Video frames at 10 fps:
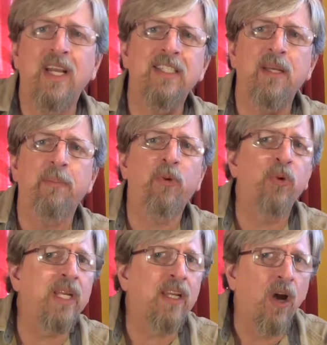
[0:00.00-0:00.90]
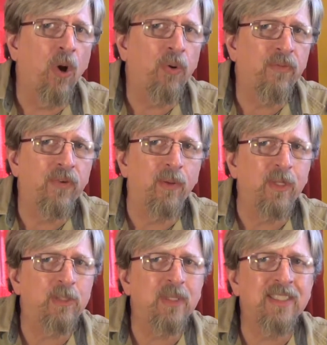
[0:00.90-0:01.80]
it's a pre-code film,
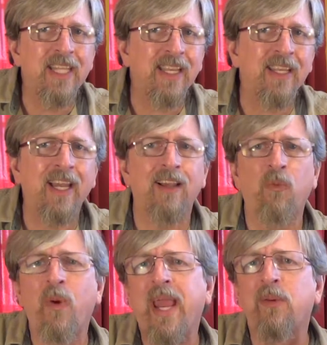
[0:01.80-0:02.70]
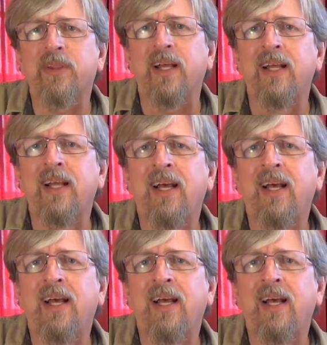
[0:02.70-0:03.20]
which means they could get away with a,